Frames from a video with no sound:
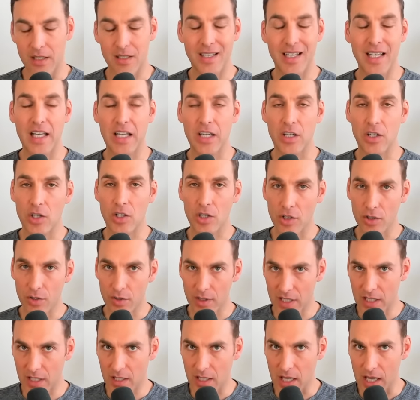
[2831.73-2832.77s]

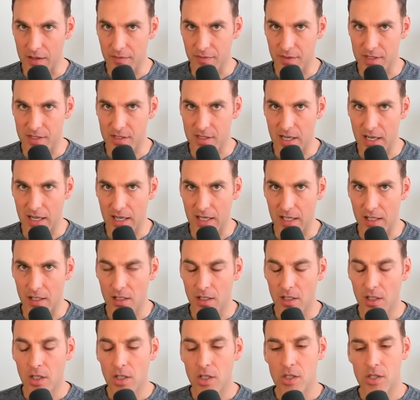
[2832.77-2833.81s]
including glyphosate.
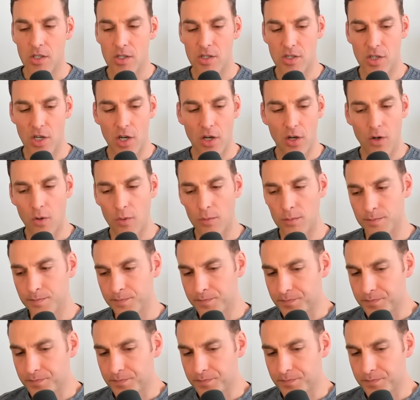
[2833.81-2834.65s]
So,